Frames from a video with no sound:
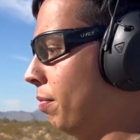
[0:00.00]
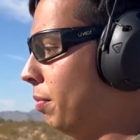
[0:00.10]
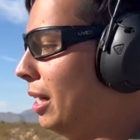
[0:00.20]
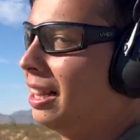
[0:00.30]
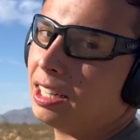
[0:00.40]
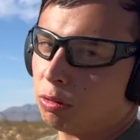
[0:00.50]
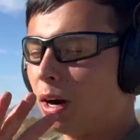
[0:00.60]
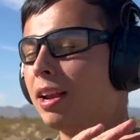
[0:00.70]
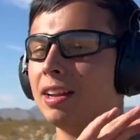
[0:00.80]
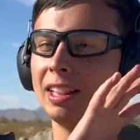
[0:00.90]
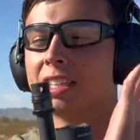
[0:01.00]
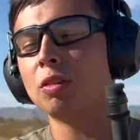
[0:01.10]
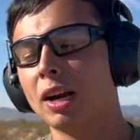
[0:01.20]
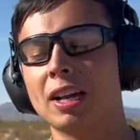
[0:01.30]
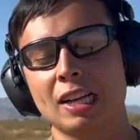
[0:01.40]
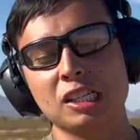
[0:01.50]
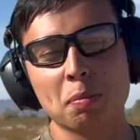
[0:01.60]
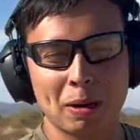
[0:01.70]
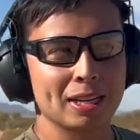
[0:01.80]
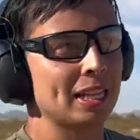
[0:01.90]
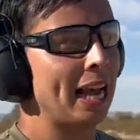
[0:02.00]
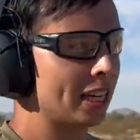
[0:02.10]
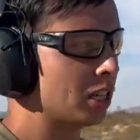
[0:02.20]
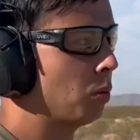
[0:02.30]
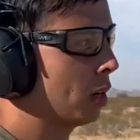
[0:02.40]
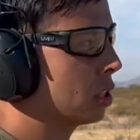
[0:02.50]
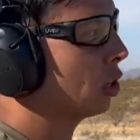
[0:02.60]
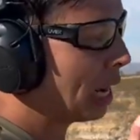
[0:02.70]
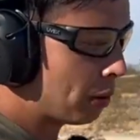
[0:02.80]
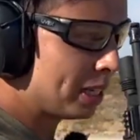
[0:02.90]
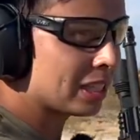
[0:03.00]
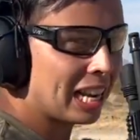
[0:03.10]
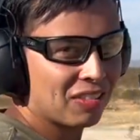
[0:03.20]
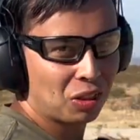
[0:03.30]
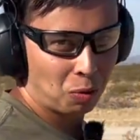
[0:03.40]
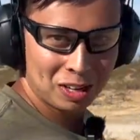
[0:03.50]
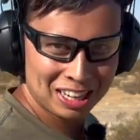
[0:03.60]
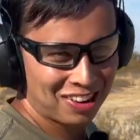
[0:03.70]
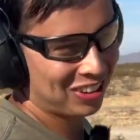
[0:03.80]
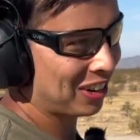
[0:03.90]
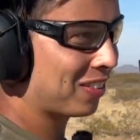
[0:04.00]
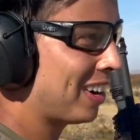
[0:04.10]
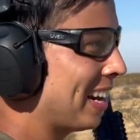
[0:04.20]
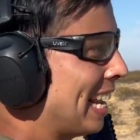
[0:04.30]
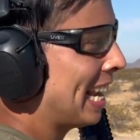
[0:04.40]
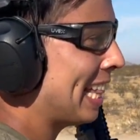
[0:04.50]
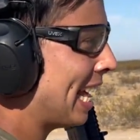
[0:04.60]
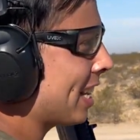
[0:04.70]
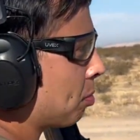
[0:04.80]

But let's run a gun suppress that actually works. So now we just have the one gun we're gonna run, and that is